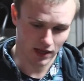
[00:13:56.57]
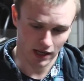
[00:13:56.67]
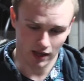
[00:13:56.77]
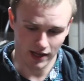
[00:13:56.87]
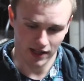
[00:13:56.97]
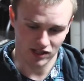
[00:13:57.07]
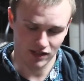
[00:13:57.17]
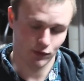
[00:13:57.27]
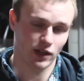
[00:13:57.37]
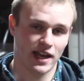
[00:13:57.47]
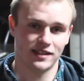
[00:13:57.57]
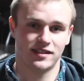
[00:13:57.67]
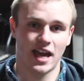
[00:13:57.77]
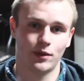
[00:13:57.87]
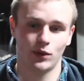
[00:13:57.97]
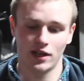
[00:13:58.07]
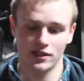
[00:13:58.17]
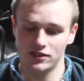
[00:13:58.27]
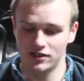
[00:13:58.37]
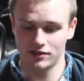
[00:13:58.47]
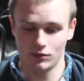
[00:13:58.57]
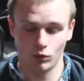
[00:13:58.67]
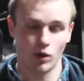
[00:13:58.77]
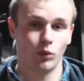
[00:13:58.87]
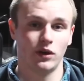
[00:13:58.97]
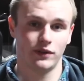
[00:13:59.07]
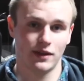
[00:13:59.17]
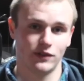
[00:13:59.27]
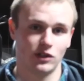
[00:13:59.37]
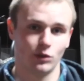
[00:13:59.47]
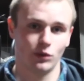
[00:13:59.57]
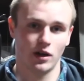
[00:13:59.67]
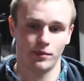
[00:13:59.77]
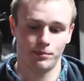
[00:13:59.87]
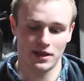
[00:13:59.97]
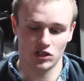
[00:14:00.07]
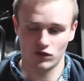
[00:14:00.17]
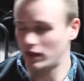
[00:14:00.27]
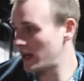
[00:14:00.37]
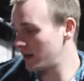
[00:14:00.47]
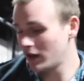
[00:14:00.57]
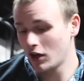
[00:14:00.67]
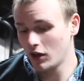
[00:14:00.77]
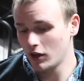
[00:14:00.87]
in a lot of cases, if you land sideways, what would have given you a pinch flat